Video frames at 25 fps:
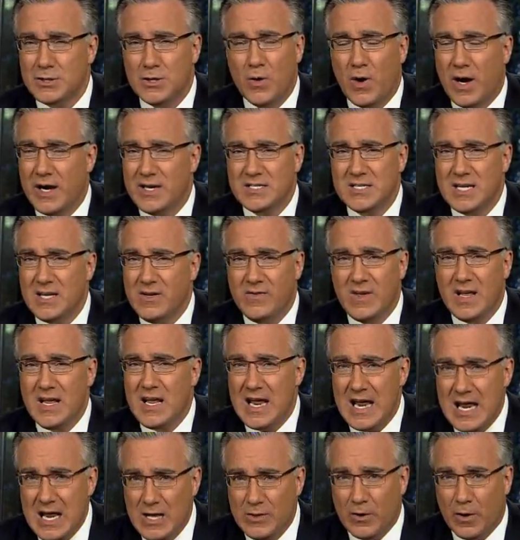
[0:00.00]
on TV
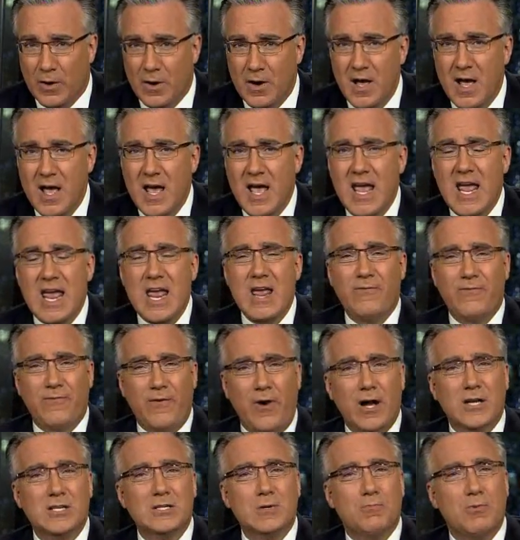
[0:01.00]
either. He
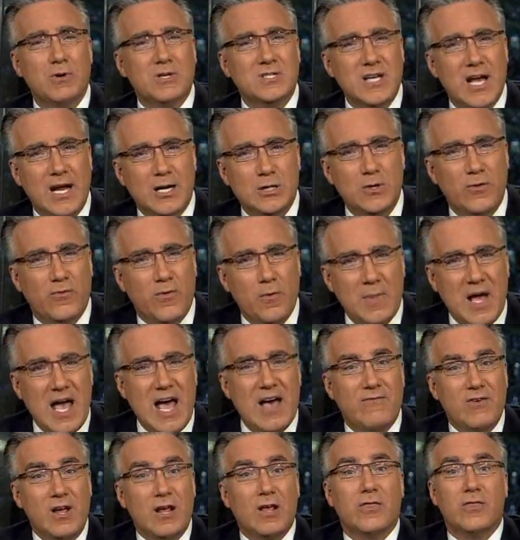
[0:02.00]
fought to protect you from
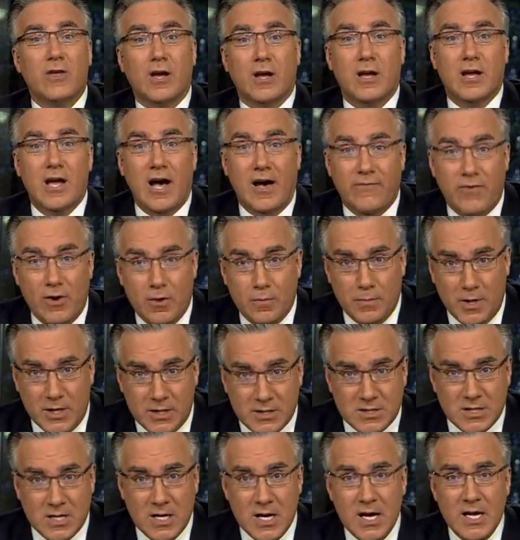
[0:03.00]
having the
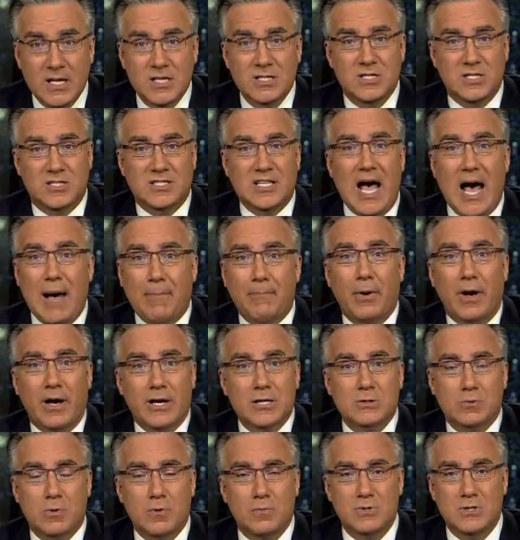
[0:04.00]
government stop
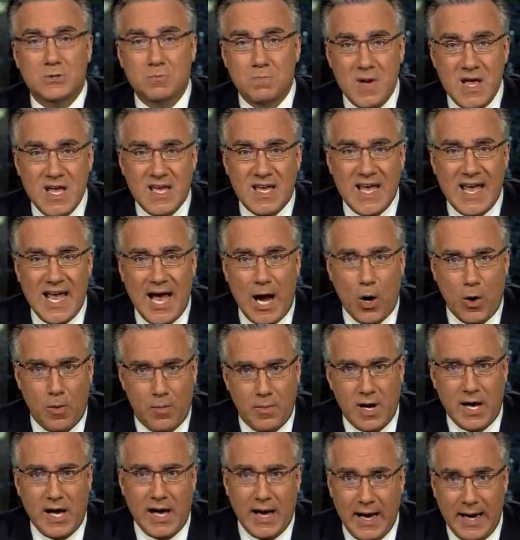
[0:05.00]
us from speaking our
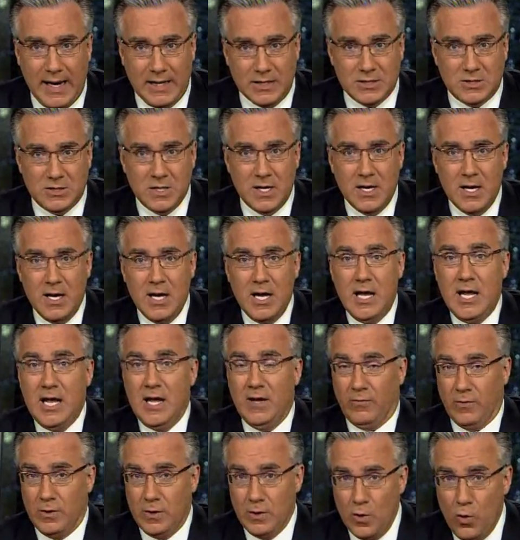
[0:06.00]
minds.
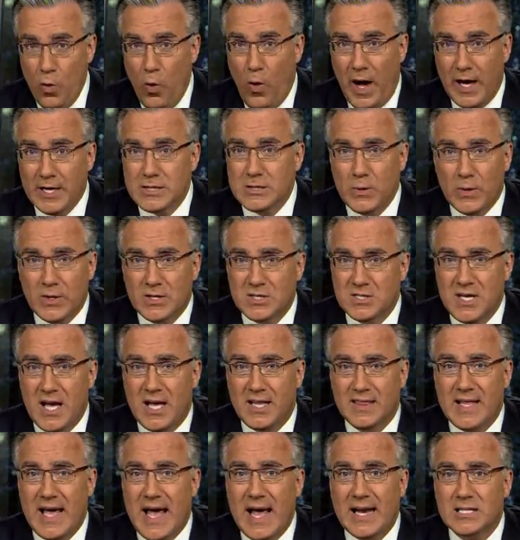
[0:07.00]
If you want to
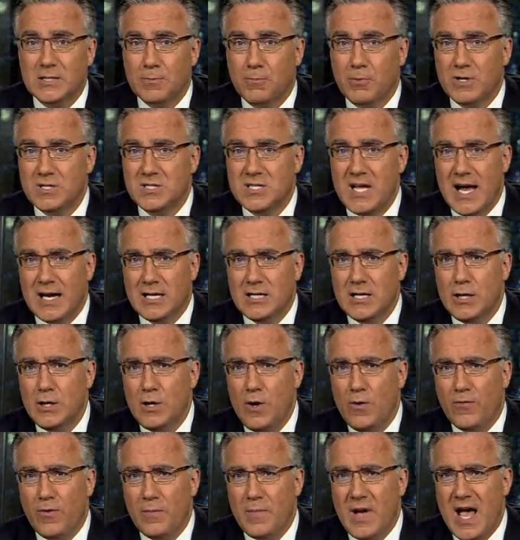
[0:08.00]
extend that to protecting
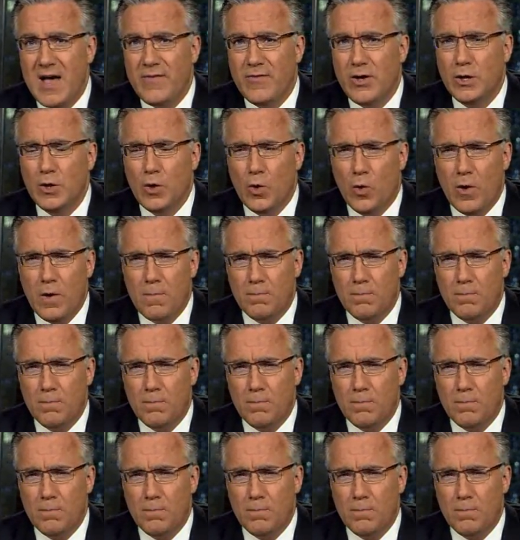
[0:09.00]
you from having your